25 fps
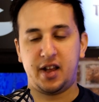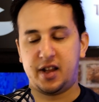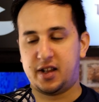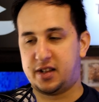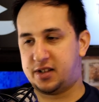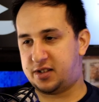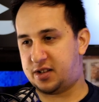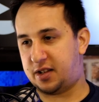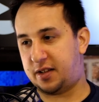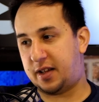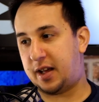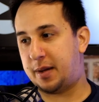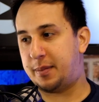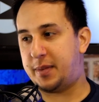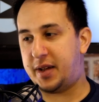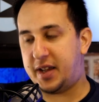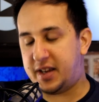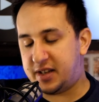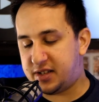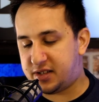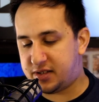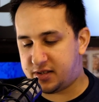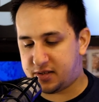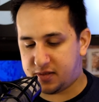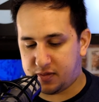So that
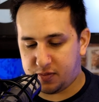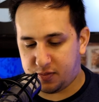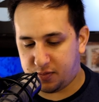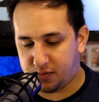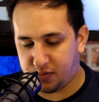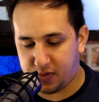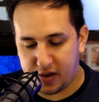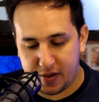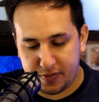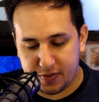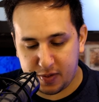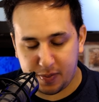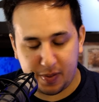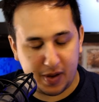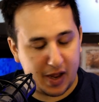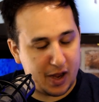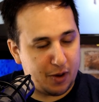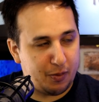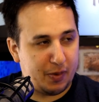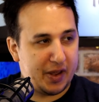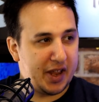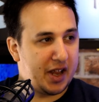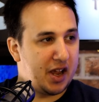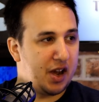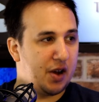means we have to play a
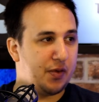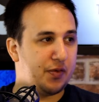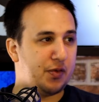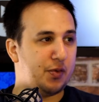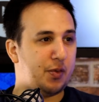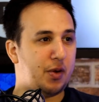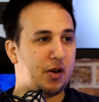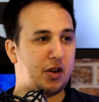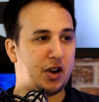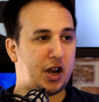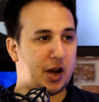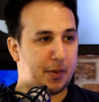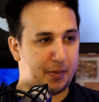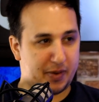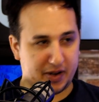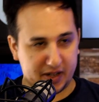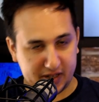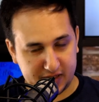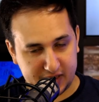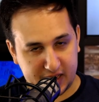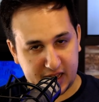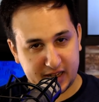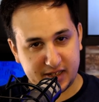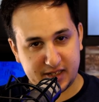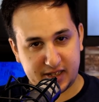week after the World Cup, and
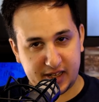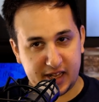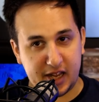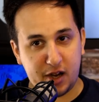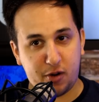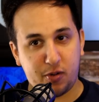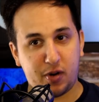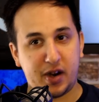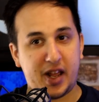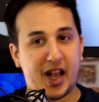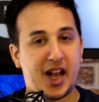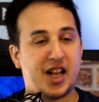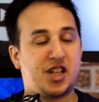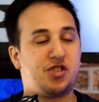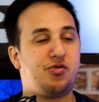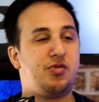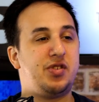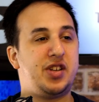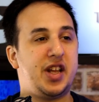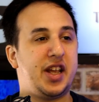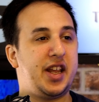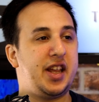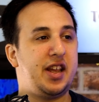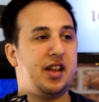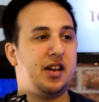that's equally as
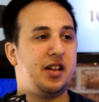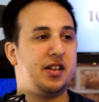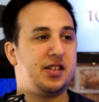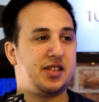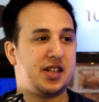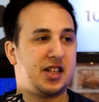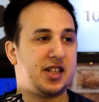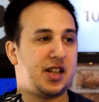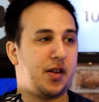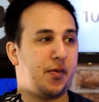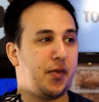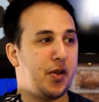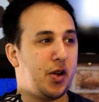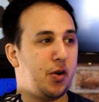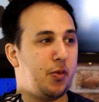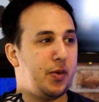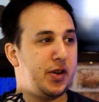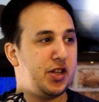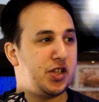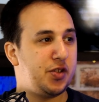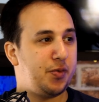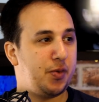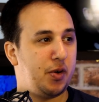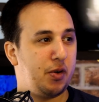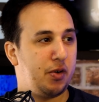ridiculous as having a
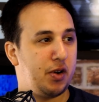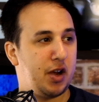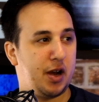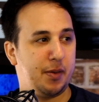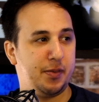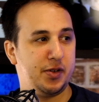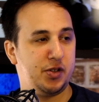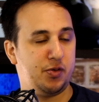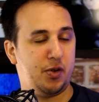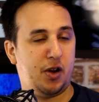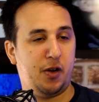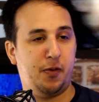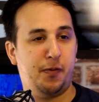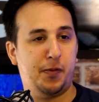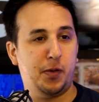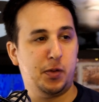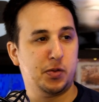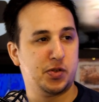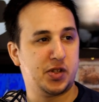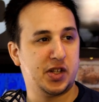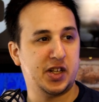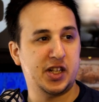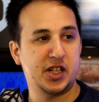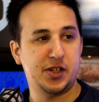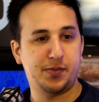Winter World World Cup as well,
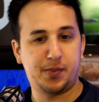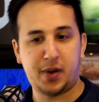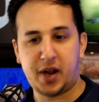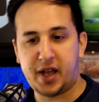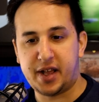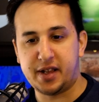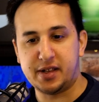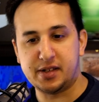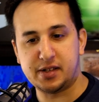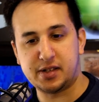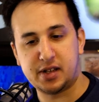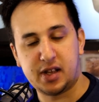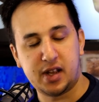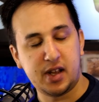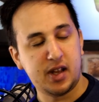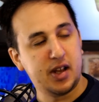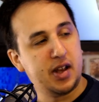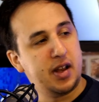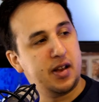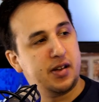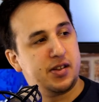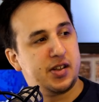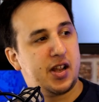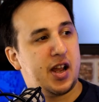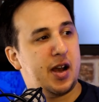forcing these players
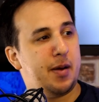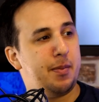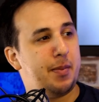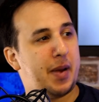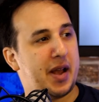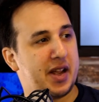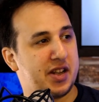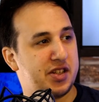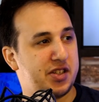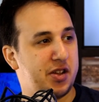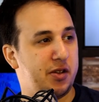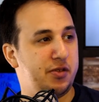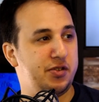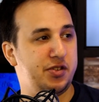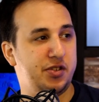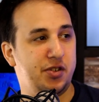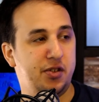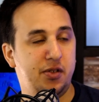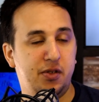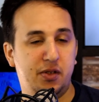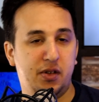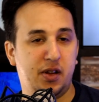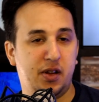to come back so soon.